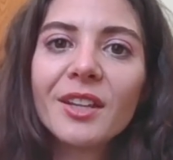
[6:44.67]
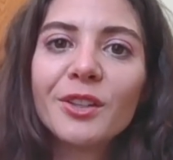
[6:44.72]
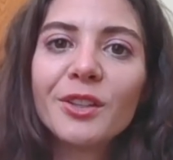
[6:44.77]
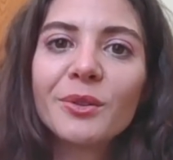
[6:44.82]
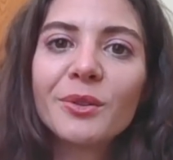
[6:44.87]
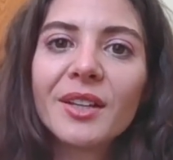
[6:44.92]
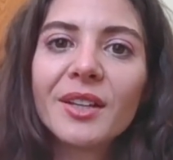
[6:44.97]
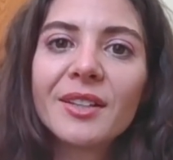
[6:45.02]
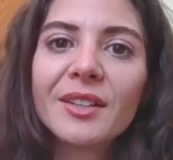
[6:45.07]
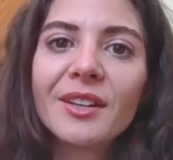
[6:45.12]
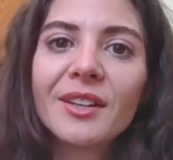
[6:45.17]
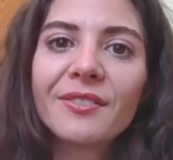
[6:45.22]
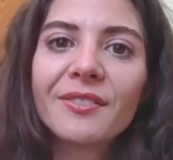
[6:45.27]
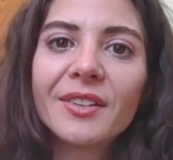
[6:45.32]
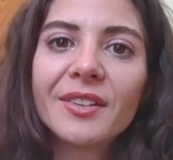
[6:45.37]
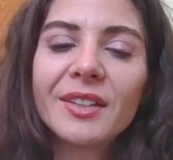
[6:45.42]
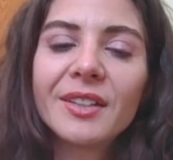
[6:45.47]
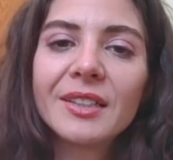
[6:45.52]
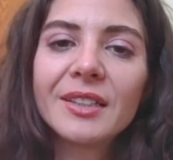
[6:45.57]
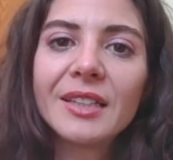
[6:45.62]
you can
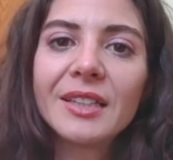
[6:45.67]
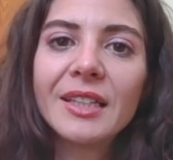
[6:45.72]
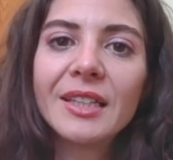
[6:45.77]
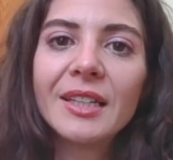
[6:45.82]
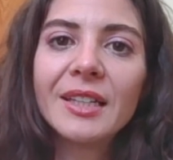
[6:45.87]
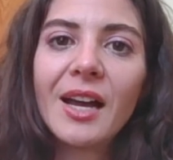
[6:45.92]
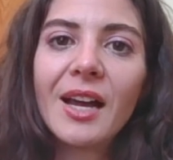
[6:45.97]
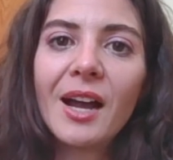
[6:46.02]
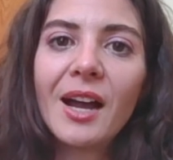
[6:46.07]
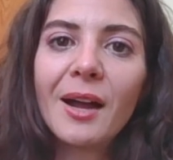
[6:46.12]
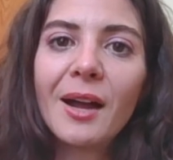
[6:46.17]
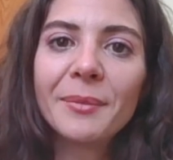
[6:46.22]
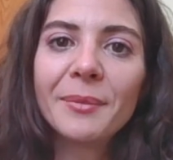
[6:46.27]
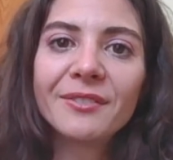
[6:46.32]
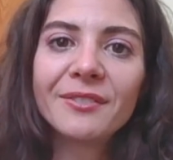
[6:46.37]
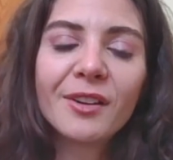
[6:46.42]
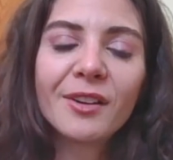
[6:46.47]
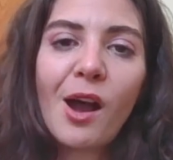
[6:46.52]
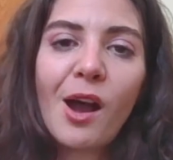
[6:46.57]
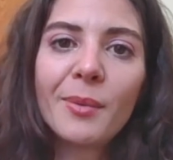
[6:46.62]
definitely
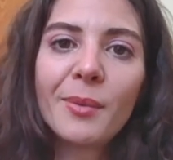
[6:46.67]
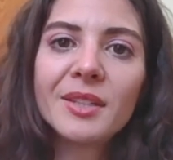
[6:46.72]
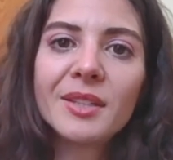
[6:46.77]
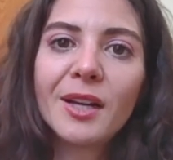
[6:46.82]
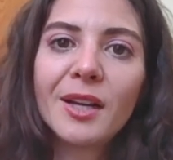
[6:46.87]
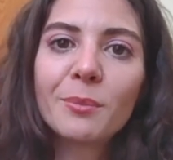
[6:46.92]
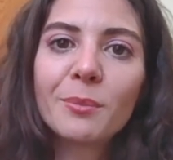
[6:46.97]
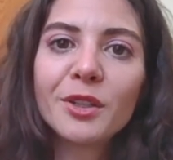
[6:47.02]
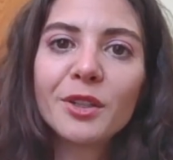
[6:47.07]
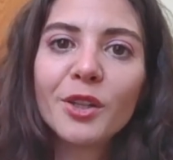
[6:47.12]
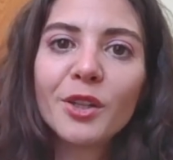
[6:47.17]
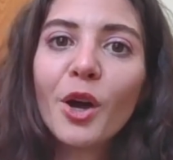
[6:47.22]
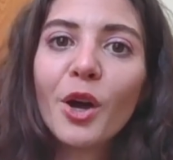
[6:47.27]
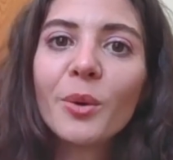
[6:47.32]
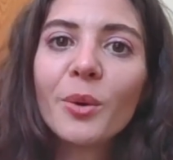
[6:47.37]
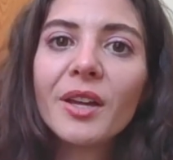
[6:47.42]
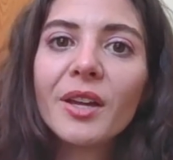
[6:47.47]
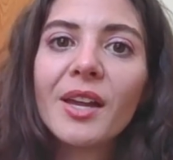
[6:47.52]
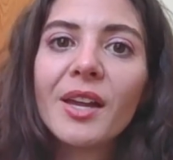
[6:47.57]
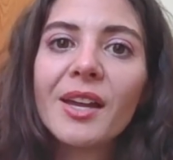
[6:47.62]
leave a comment down below,